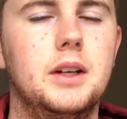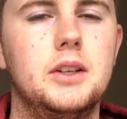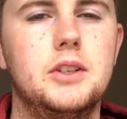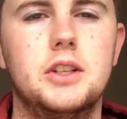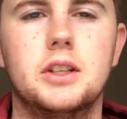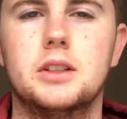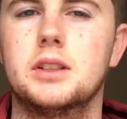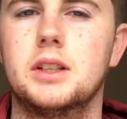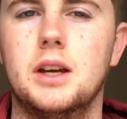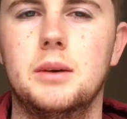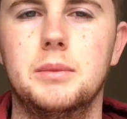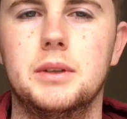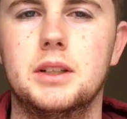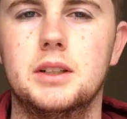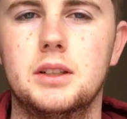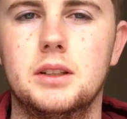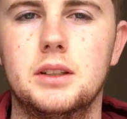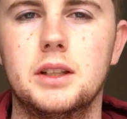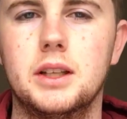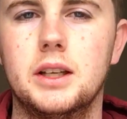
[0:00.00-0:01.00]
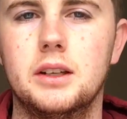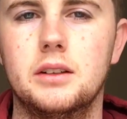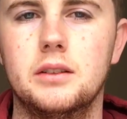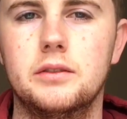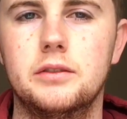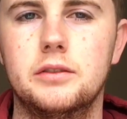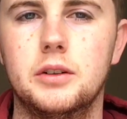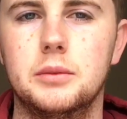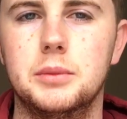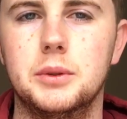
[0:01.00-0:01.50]
Just coming to the end
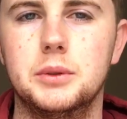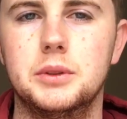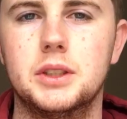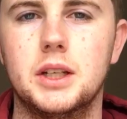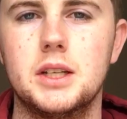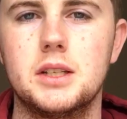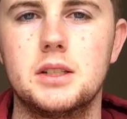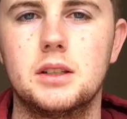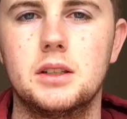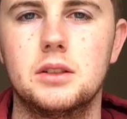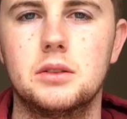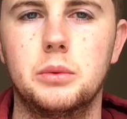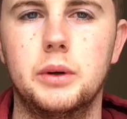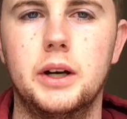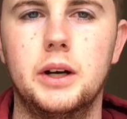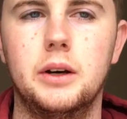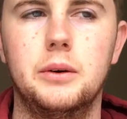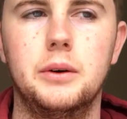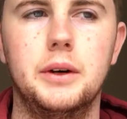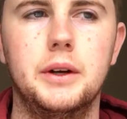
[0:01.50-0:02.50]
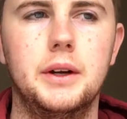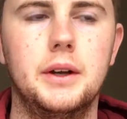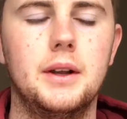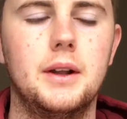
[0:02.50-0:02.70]
of football season as well.